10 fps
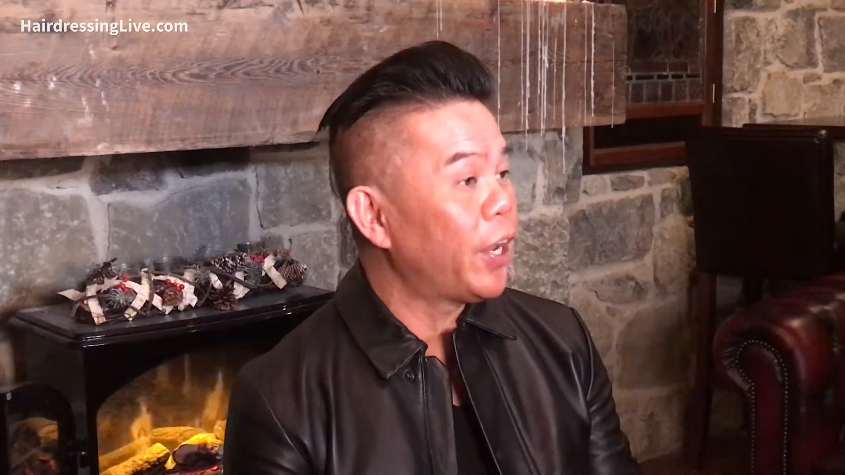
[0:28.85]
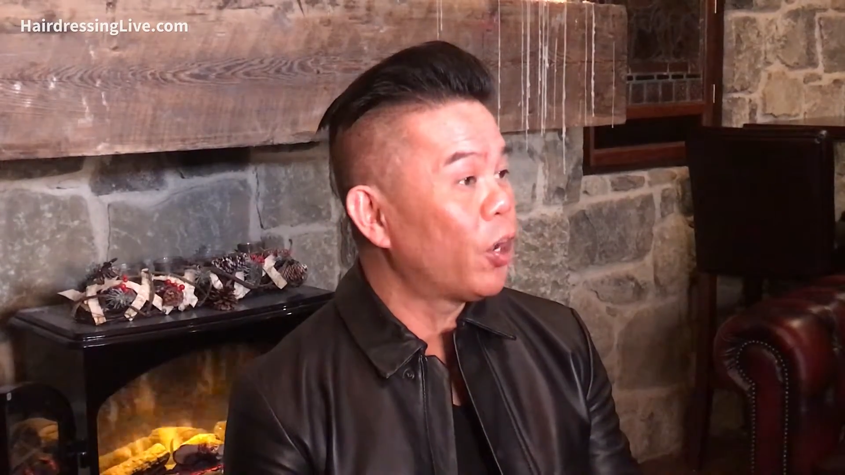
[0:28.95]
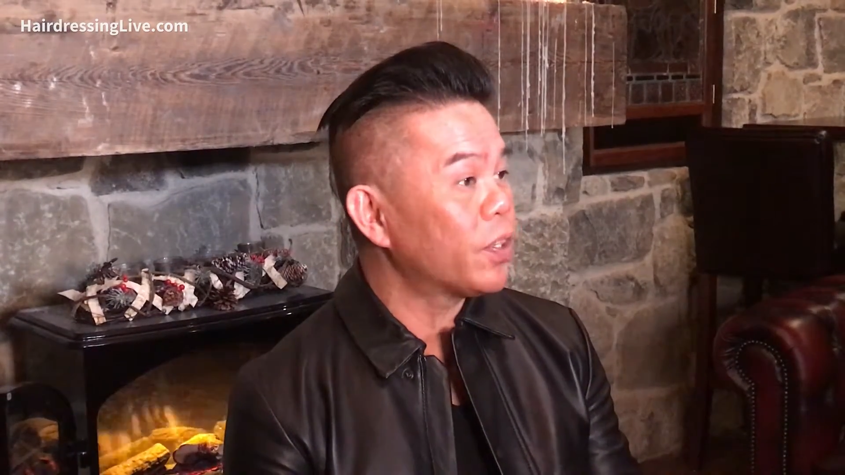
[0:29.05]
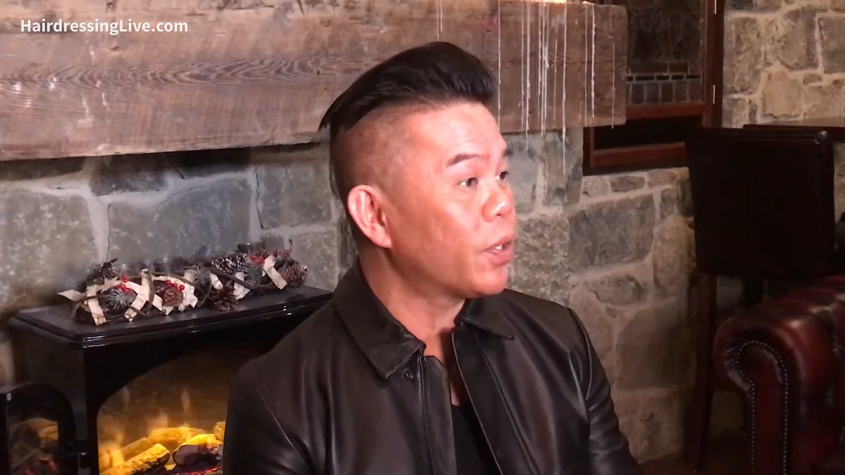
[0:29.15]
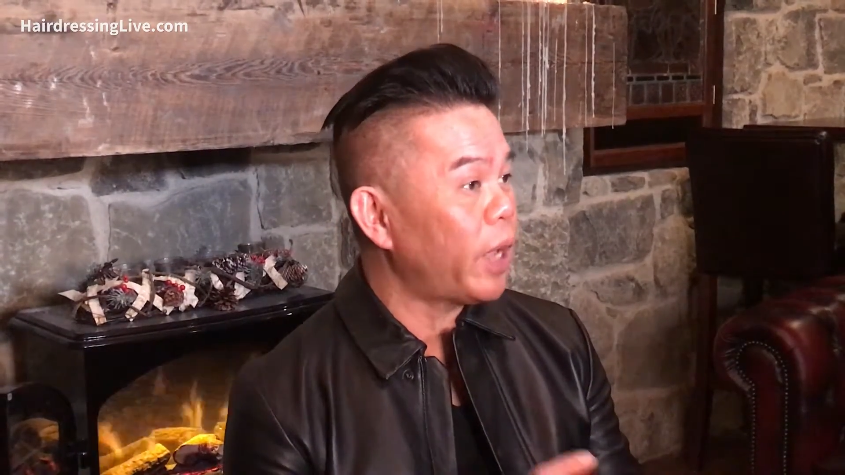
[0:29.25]

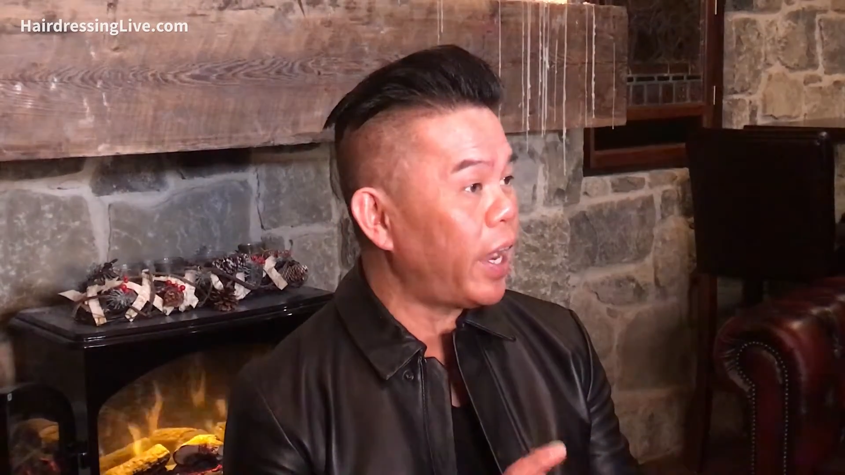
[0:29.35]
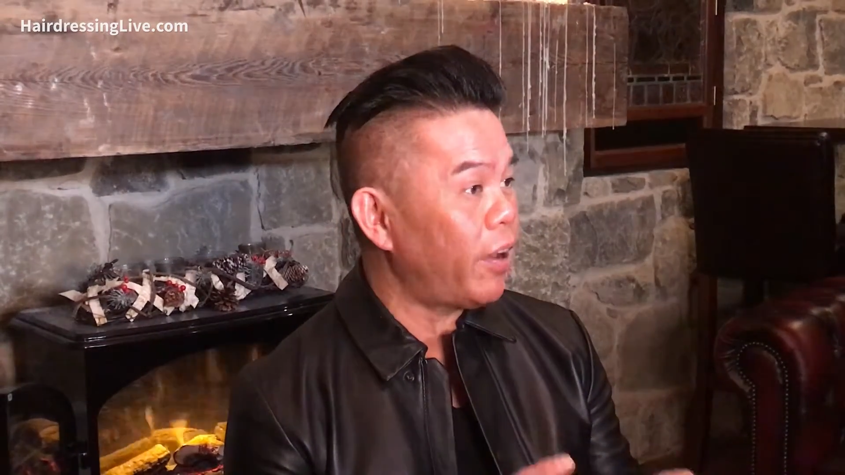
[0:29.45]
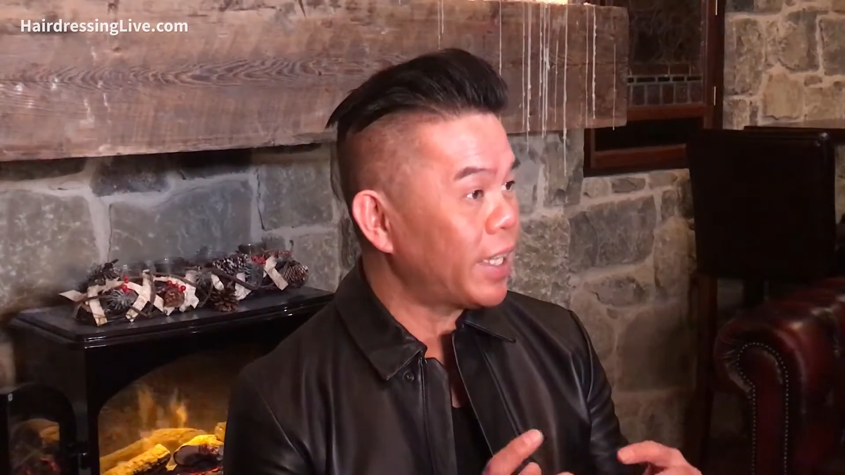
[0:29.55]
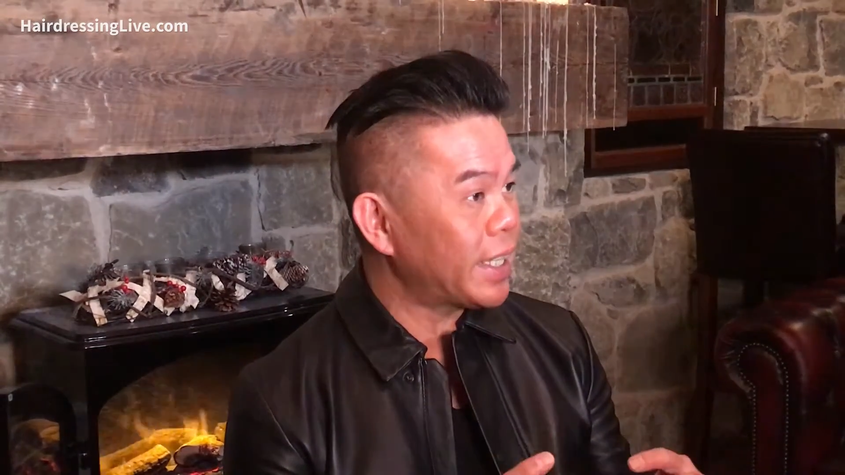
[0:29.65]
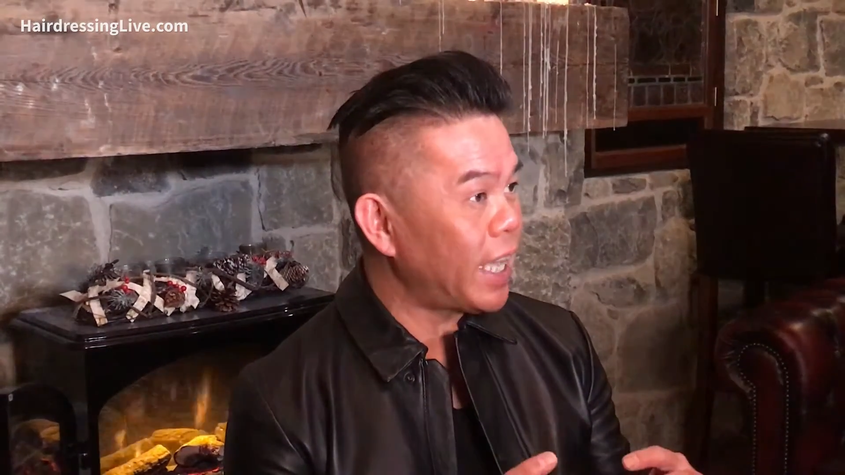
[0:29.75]
and also
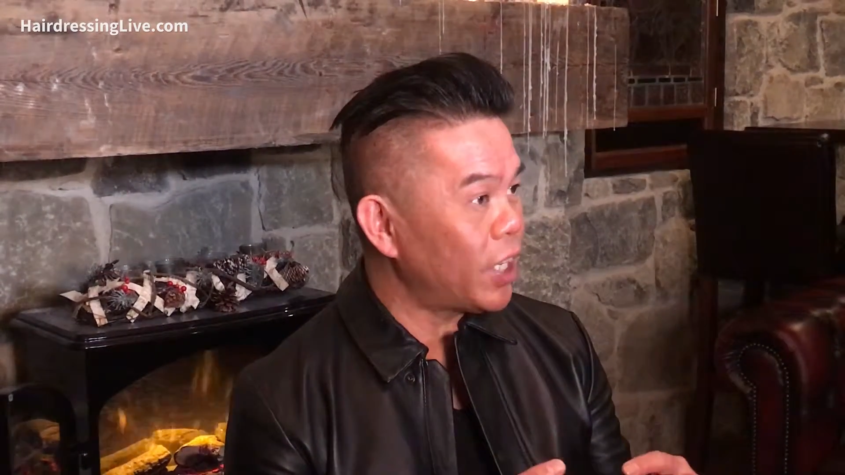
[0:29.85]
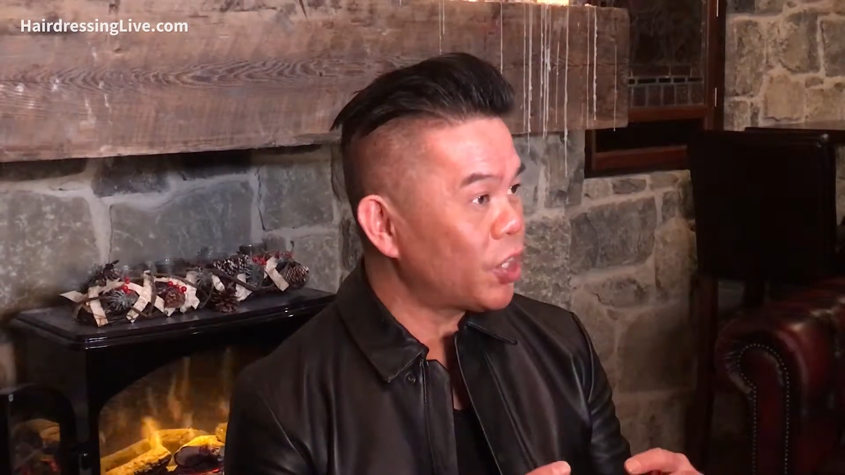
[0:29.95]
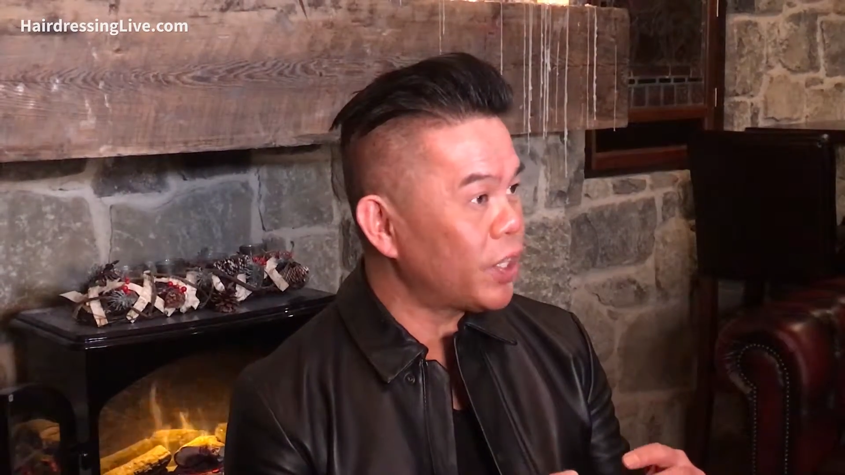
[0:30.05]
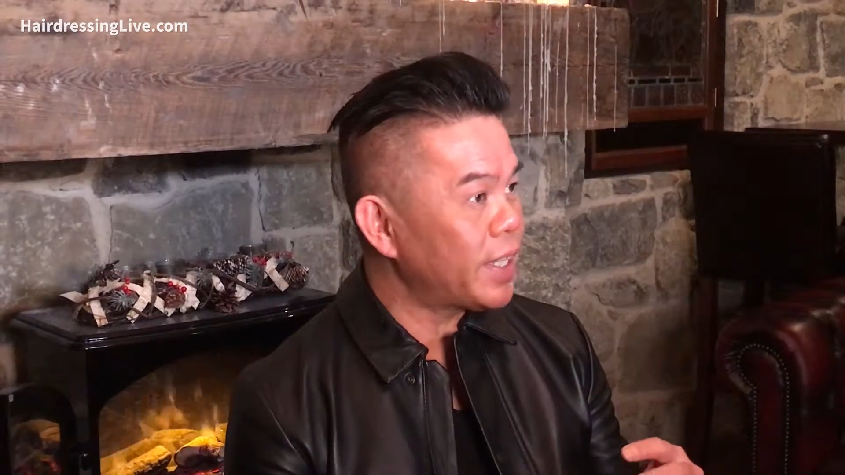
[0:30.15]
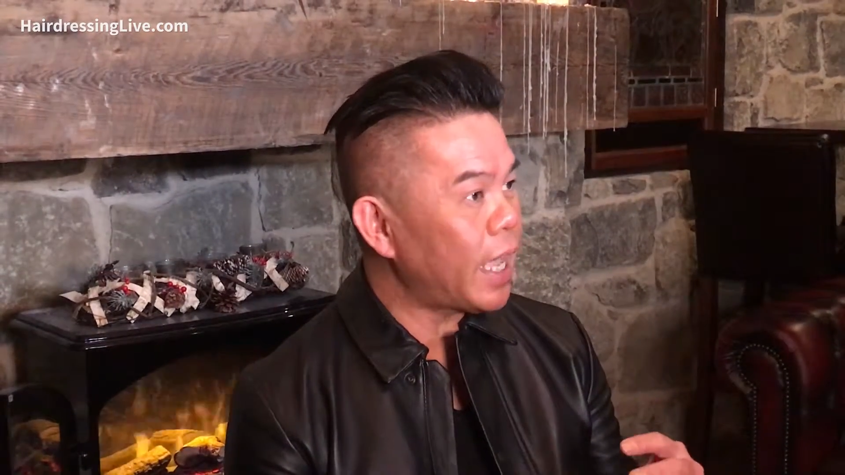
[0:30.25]
hair
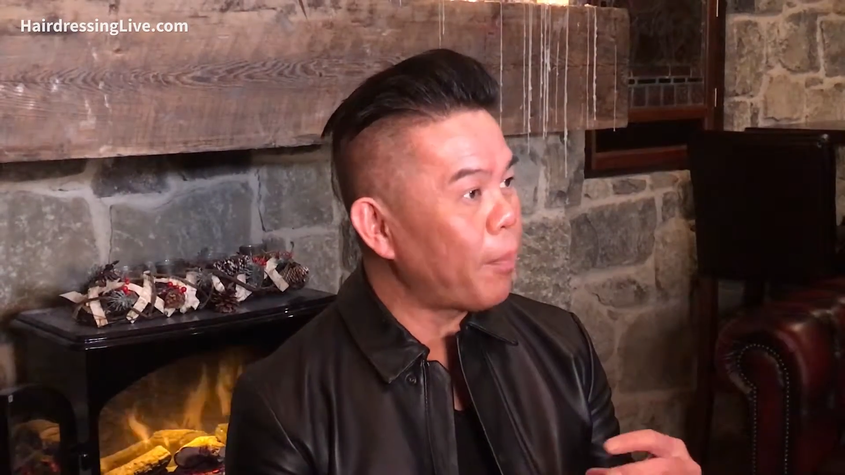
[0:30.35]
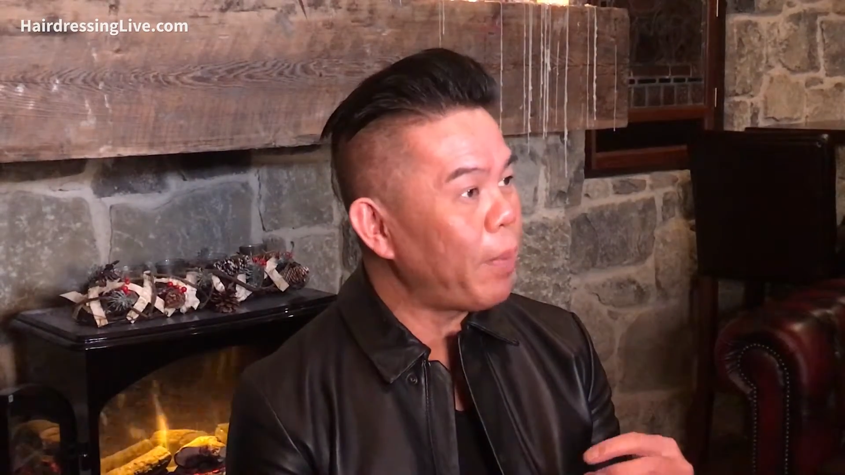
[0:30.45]
extensions